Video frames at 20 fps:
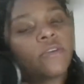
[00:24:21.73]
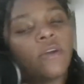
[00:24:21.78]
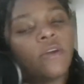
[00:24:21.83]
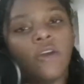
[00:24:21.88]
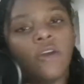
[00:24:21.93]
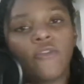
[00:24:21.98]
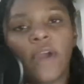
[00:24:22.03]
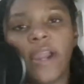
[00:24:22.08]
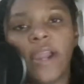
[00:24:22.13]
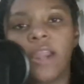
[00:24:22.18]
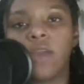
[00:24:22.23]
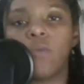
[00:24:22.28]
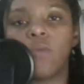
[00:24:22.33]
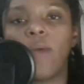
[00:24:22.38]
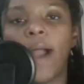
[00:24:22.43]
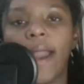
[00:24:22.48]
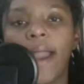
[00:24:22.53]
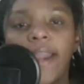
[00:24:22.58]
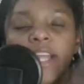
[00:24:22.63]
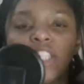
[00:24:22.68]
right?
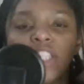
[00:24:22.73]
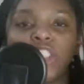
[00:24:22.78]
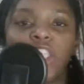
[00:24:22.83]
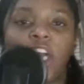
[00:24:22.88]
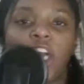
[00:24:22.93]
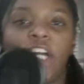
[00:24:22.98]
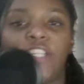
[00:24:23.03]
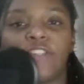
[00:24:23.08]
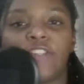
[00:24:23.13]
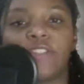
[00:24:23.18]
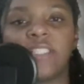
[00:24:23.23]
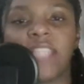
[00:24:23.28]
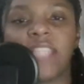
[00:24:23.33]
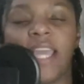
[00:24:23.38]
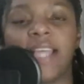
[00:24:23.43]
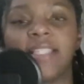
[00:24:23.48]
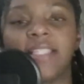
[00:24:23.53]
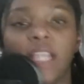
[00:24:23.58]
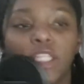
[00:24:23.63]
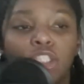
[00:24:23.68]
Why? Because she
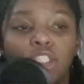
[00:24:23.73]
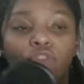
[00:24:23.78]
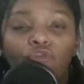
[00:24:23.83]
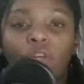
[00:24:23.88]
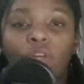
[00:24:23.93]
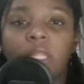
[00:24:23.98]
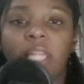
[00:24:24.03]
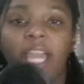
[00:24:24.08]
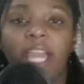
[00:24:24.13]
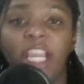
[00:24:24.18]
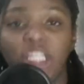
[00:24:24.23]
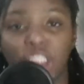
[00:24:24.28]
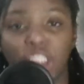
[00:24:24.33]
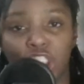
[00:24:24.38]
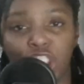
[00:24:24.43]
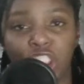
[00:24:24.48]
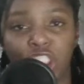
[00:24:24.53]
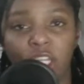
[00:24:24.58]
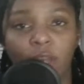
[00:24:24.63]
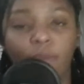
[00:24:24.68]
understands there's a
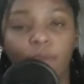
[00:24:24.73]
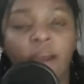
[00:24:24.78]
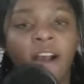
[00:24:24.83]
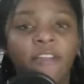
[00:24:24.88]
relationship